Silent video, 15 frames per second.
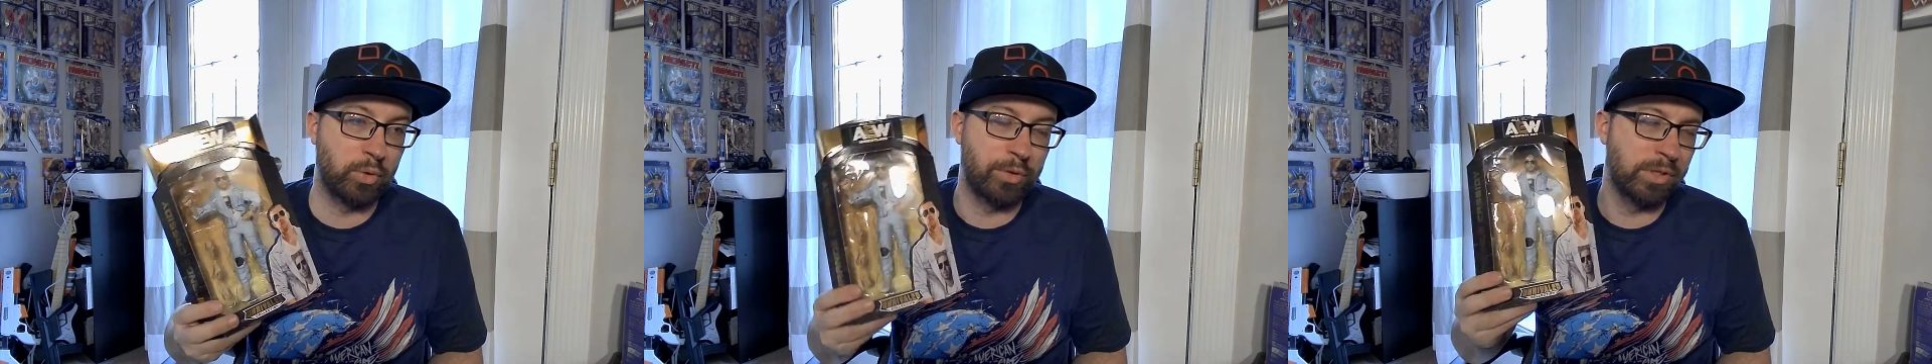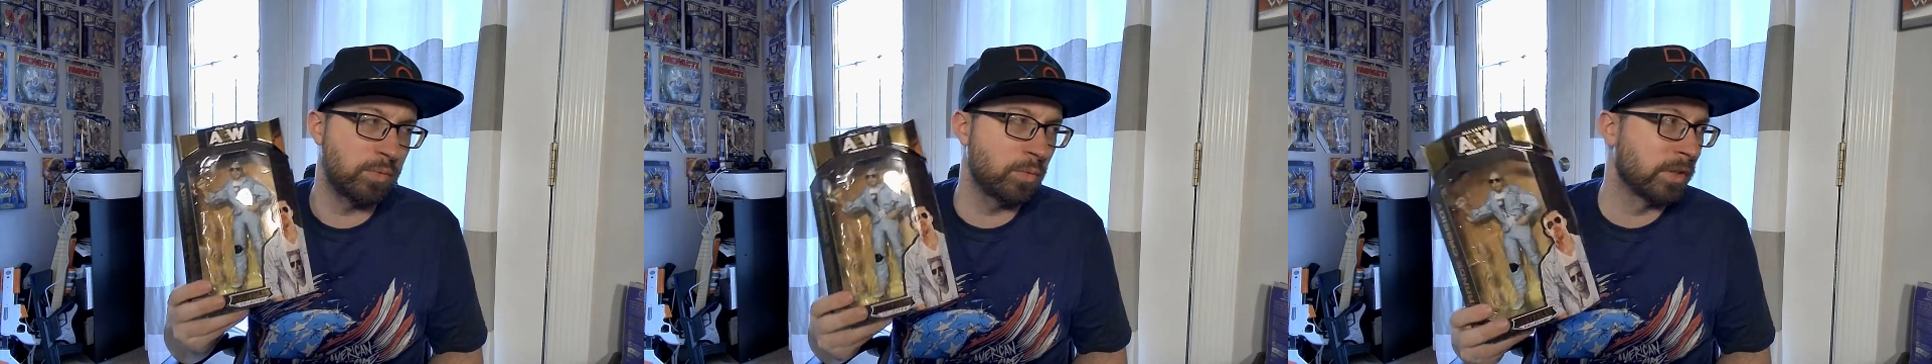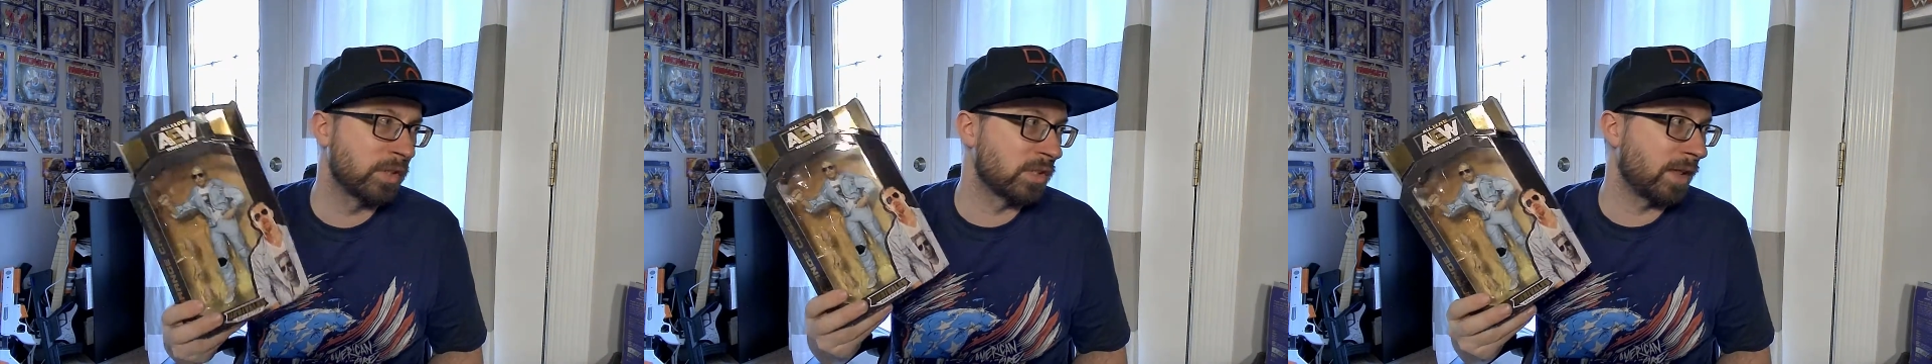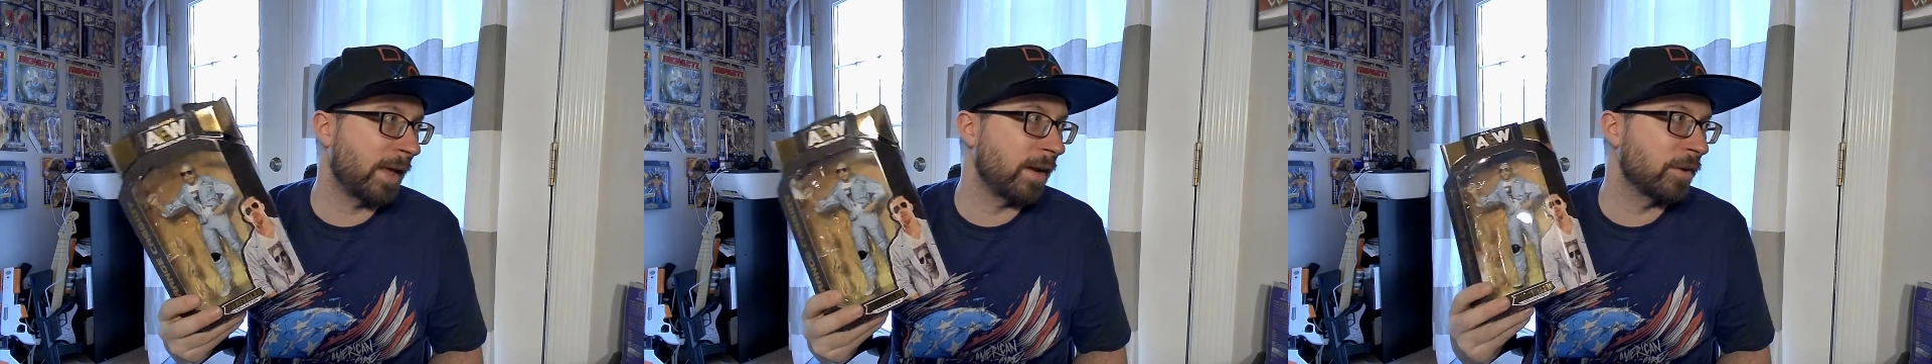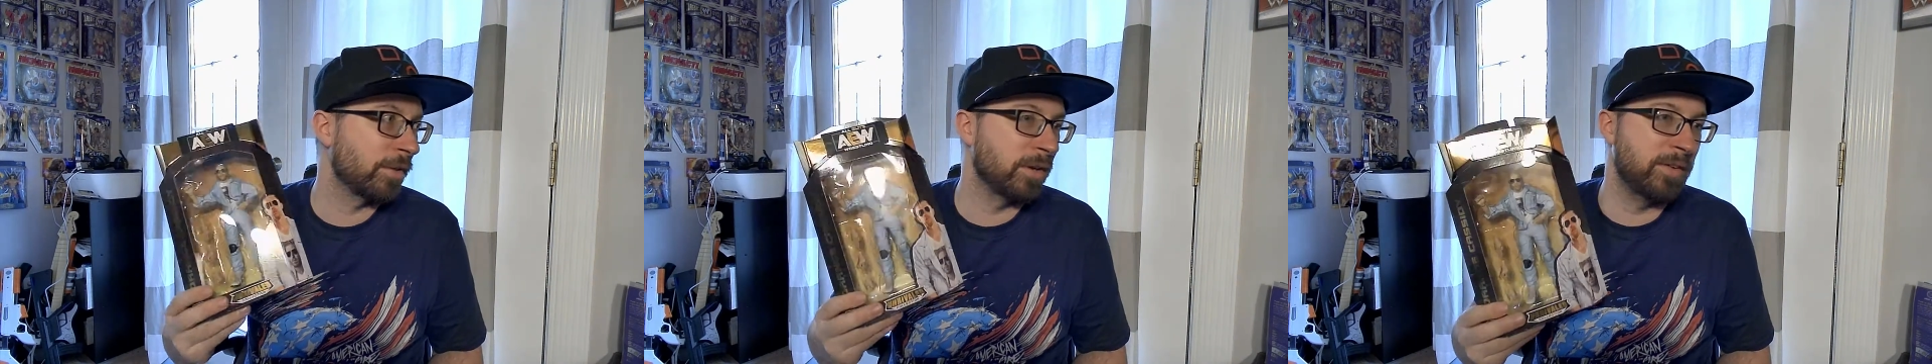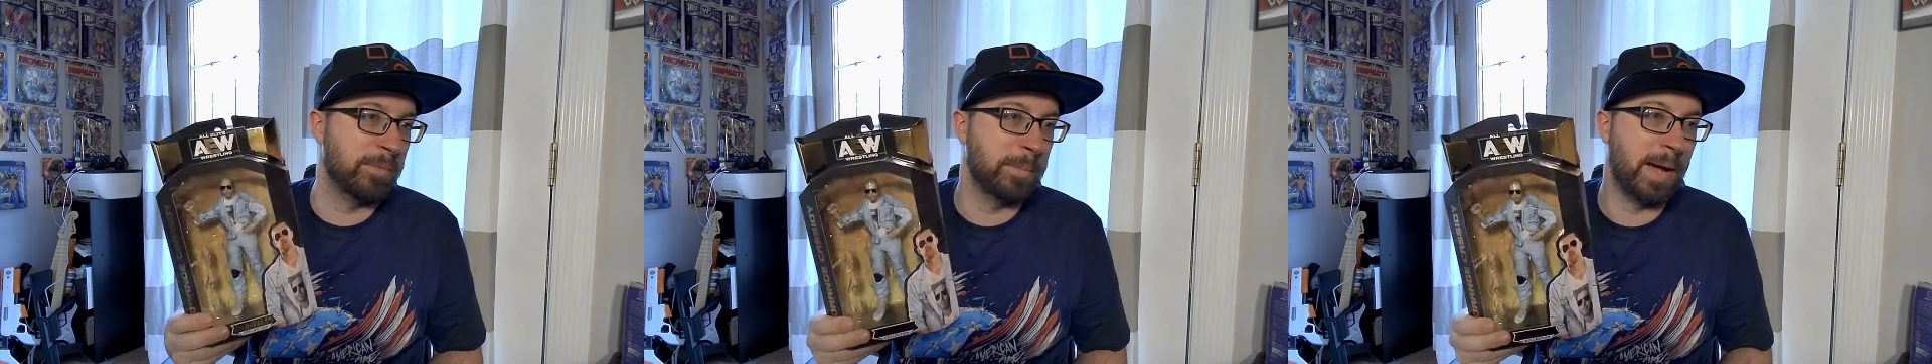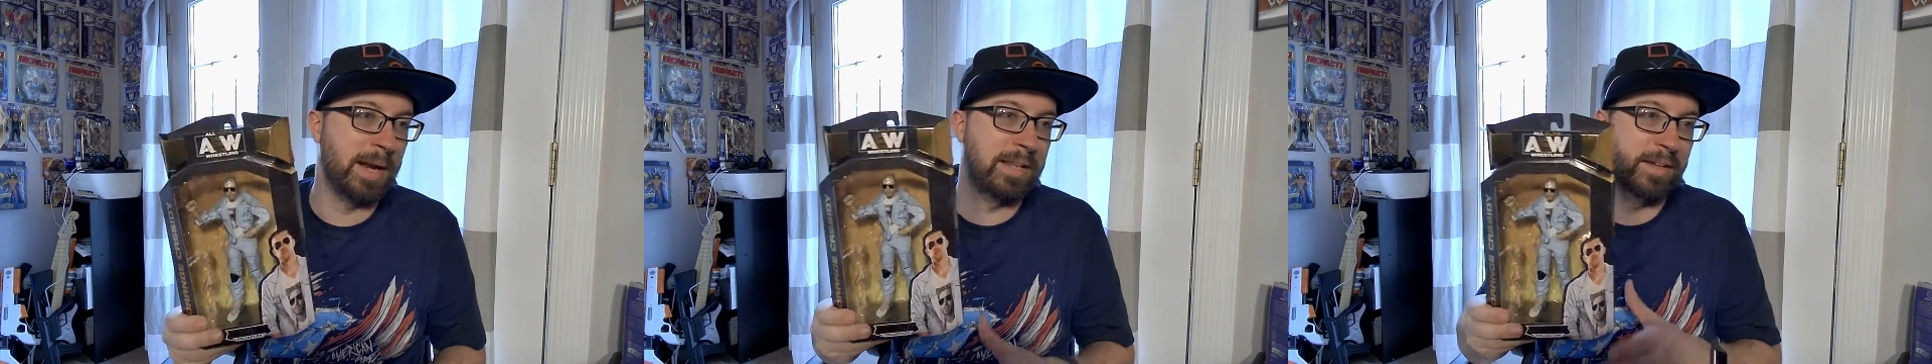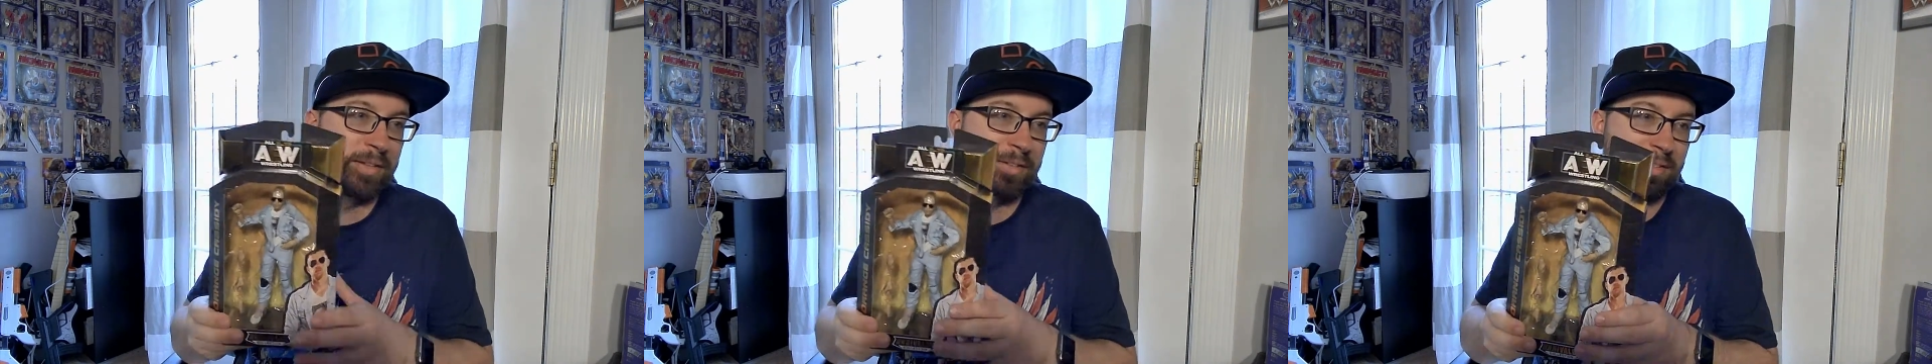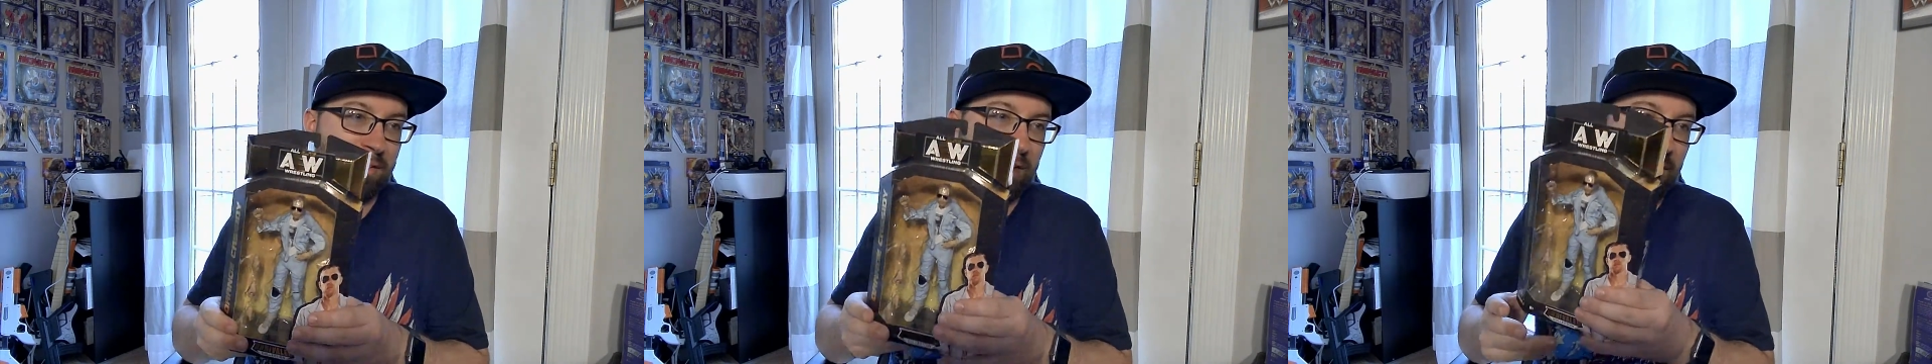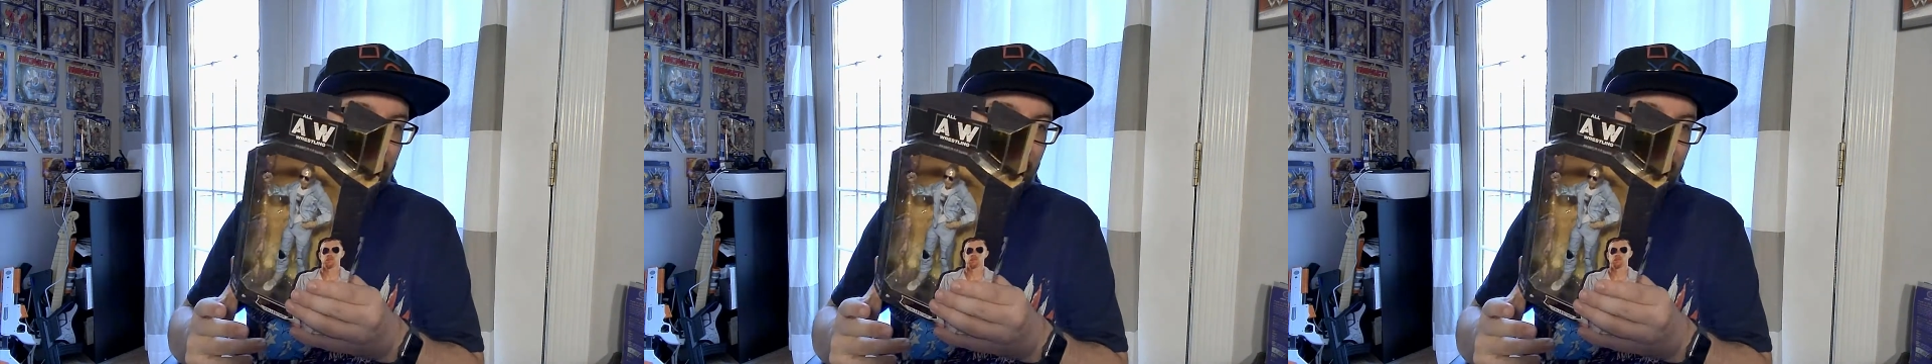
This one is lighter than everybody else,